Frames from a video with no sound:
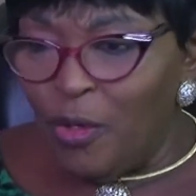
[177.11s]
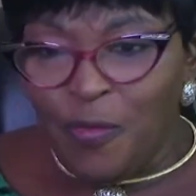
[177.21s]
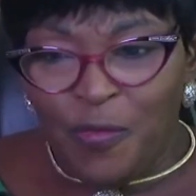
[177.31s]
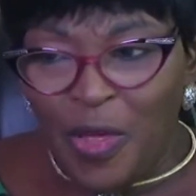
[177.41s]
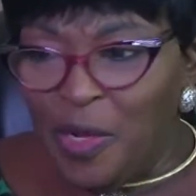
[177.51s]

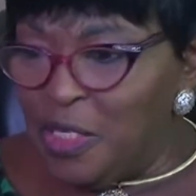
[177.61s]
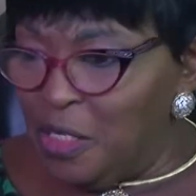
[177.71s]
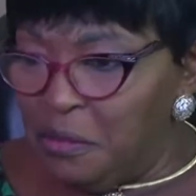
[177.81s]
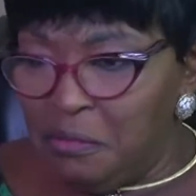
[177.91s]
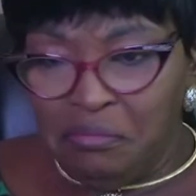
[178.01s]
failed
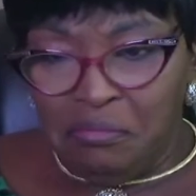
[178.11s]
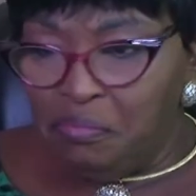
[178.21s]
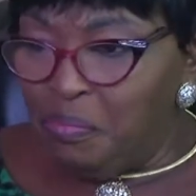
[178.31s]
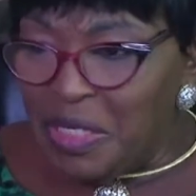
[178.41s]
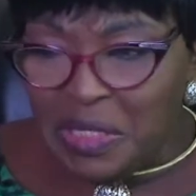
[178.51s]
in
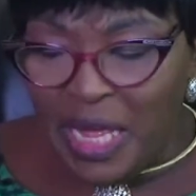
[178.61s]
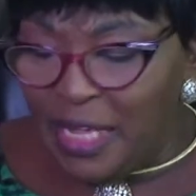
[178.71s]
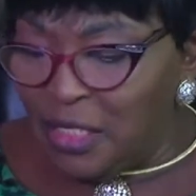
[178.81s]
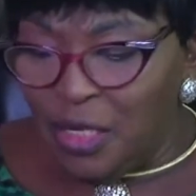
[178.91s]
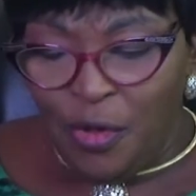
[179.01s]
business,
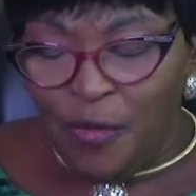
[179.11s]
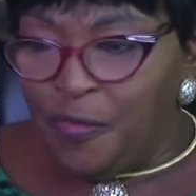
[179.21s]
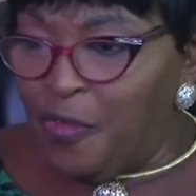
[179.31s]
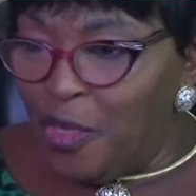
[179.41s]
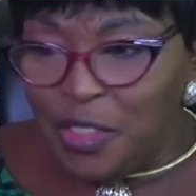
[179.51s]

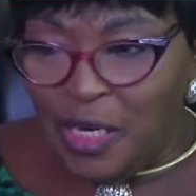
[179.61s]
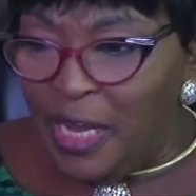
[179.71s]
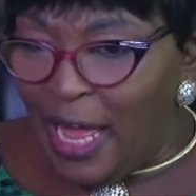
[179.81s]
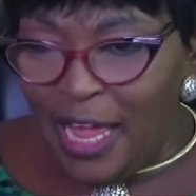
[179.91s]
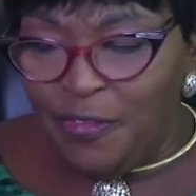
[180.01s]
failed in life,